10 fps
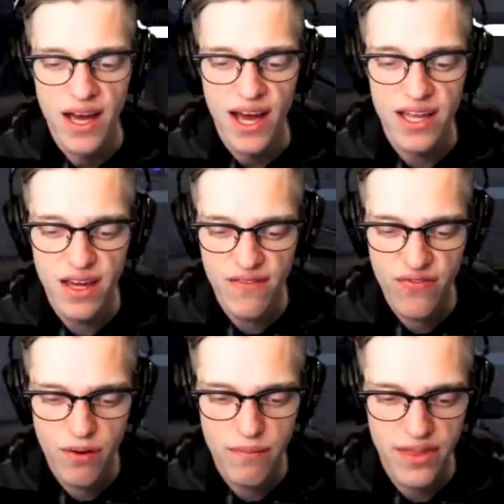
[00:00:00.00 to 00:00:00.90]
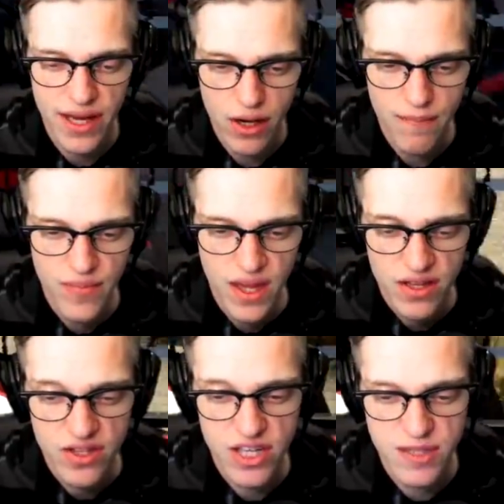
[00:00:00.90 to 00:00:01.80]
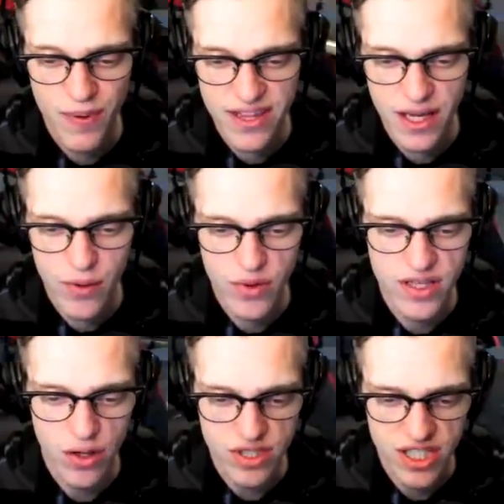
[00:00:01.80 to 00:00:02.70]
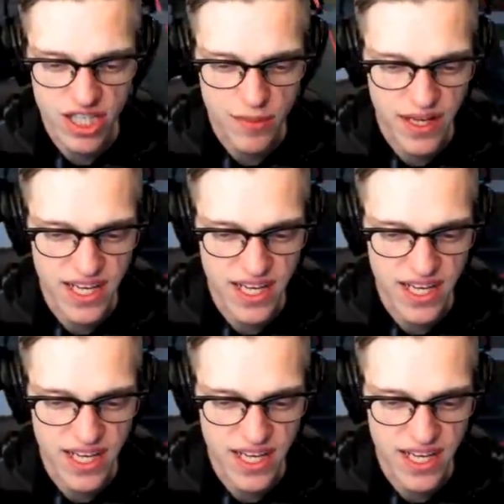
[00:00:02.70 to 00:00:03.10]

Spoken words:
And then from there, the spot that I really don't suggest playing